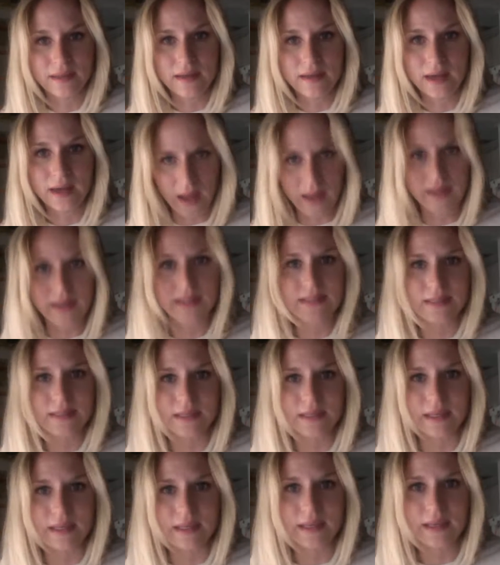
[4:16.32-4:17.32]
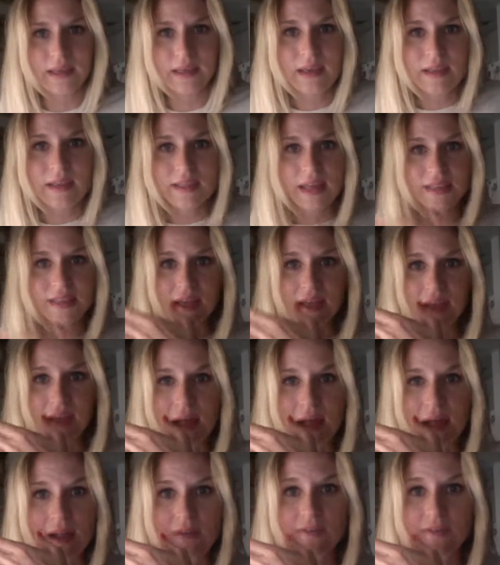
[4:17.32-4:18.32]
honestly, that the
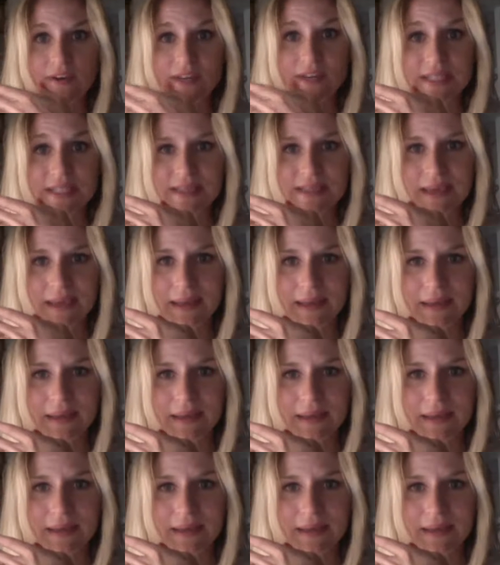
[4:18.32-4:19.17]
color of our skin